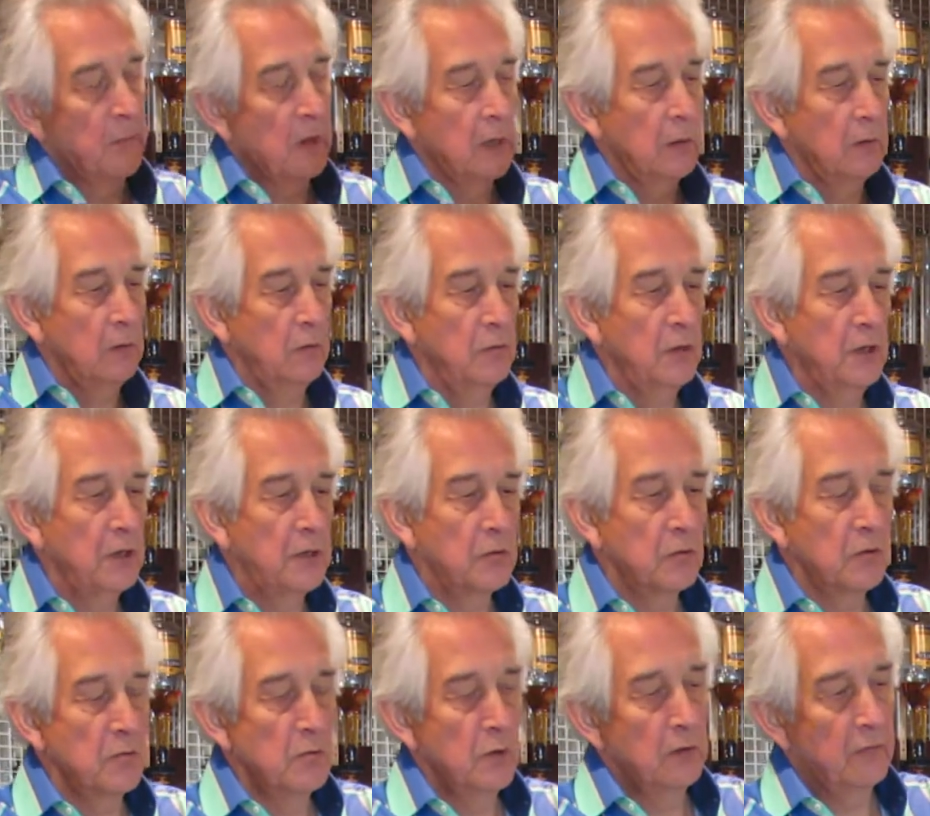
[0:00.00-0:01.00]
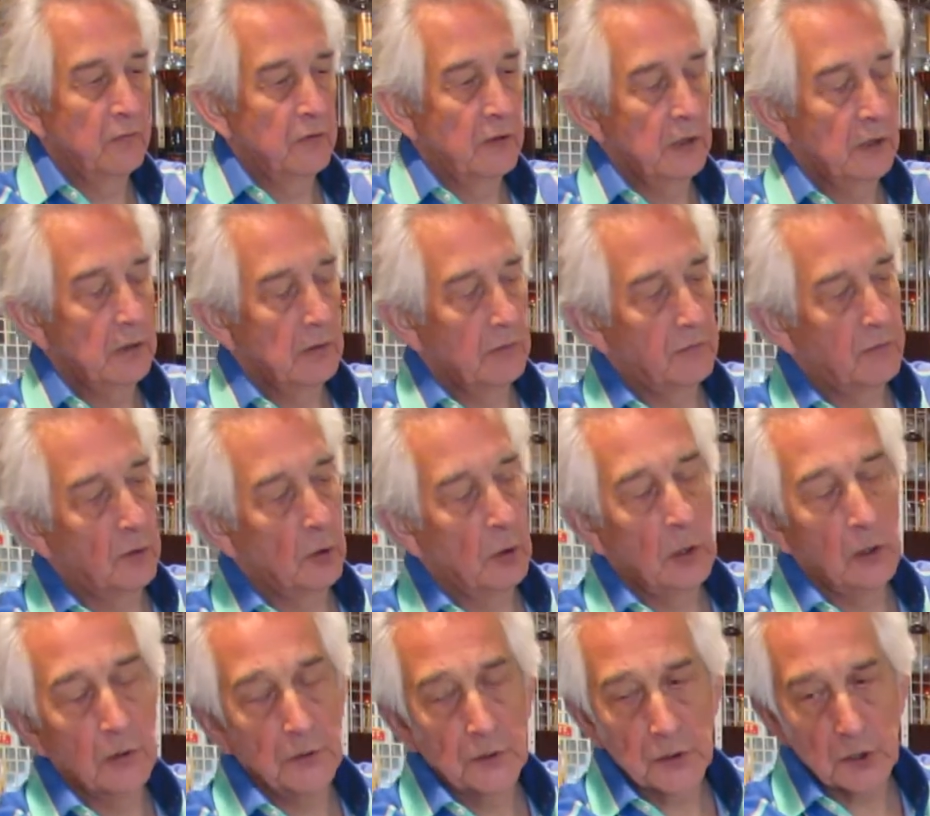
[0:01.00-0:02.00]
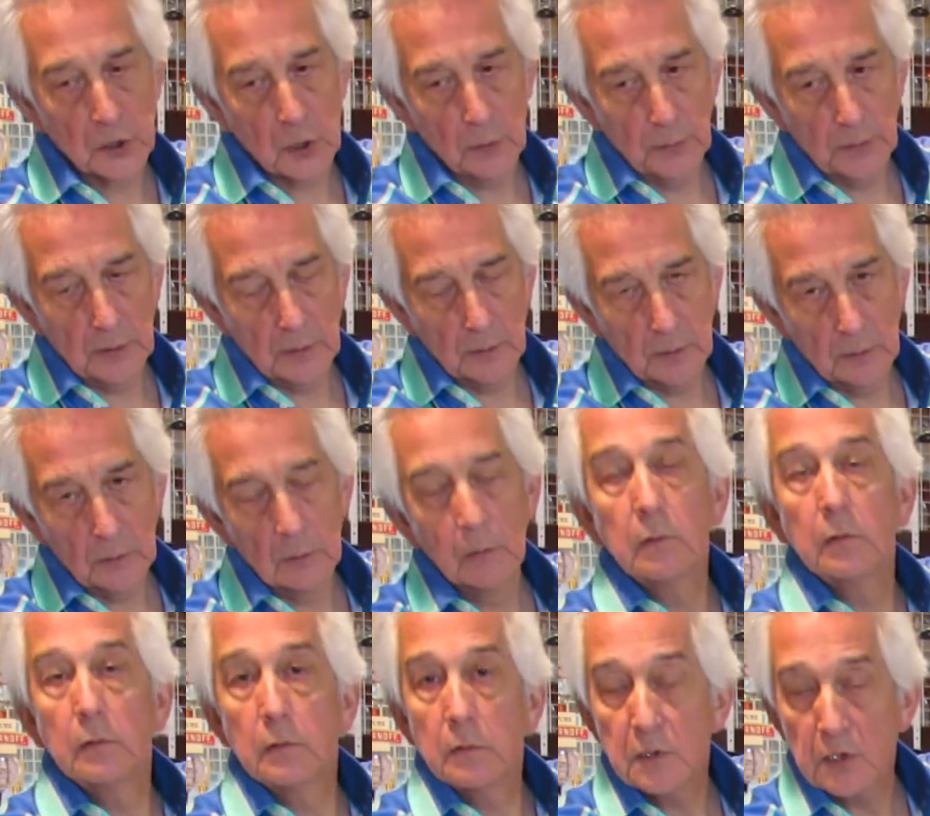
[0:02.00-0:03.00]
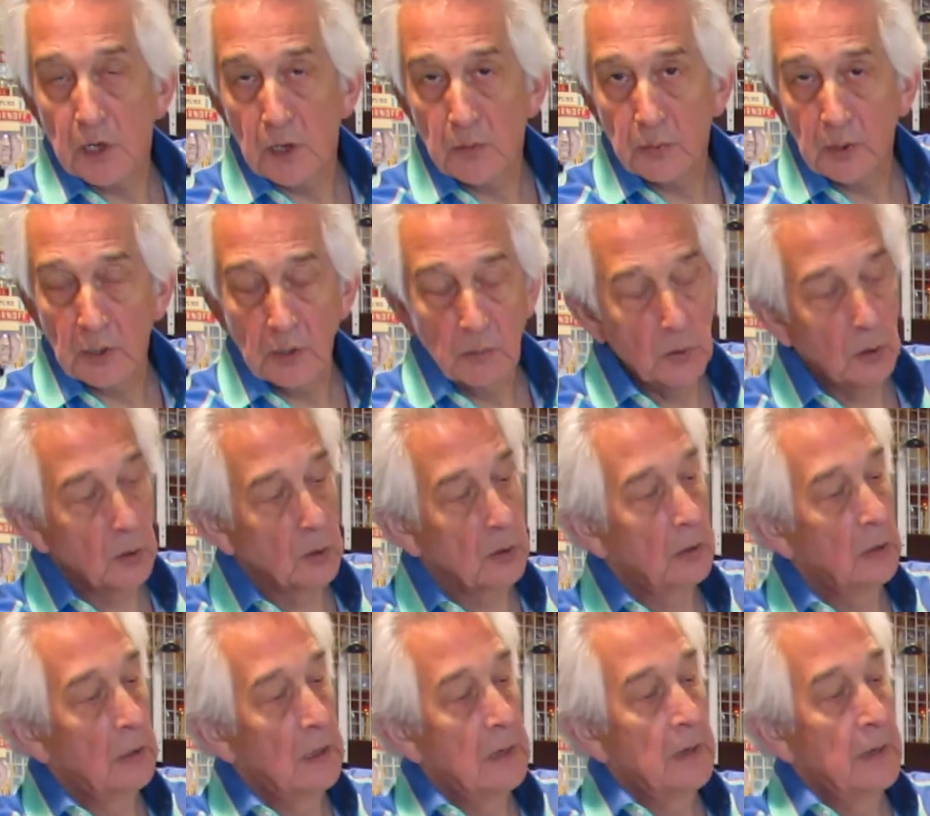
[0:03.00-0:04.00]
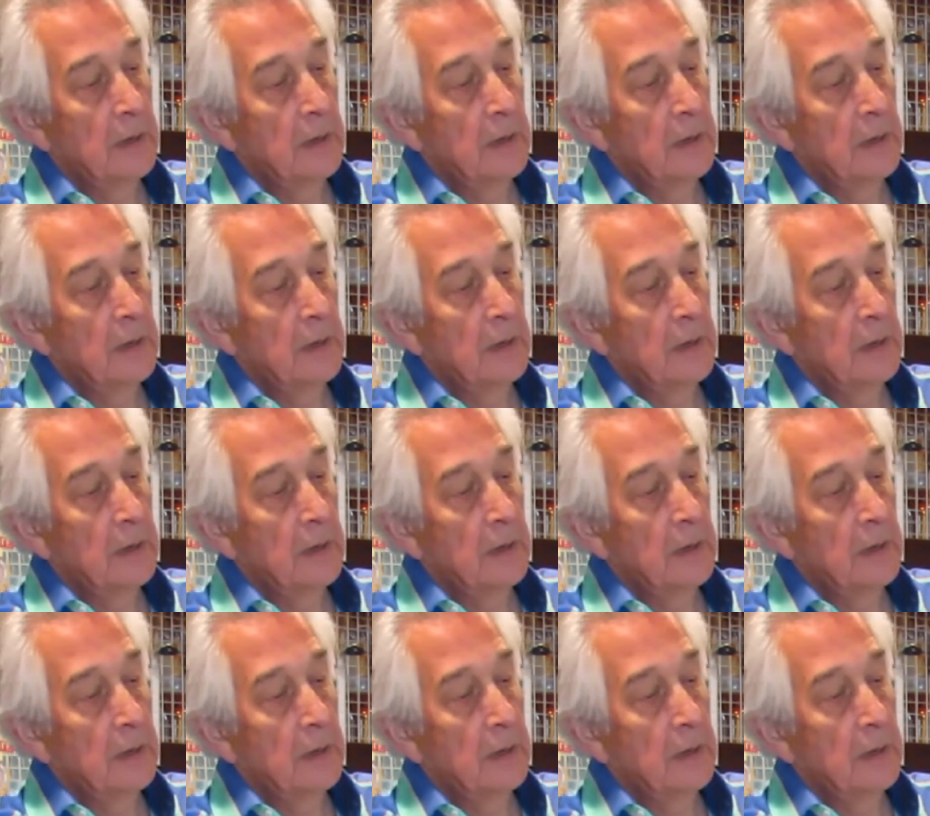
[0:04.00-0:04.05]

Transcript: you need to remove the foil on the top of the champagne bottle,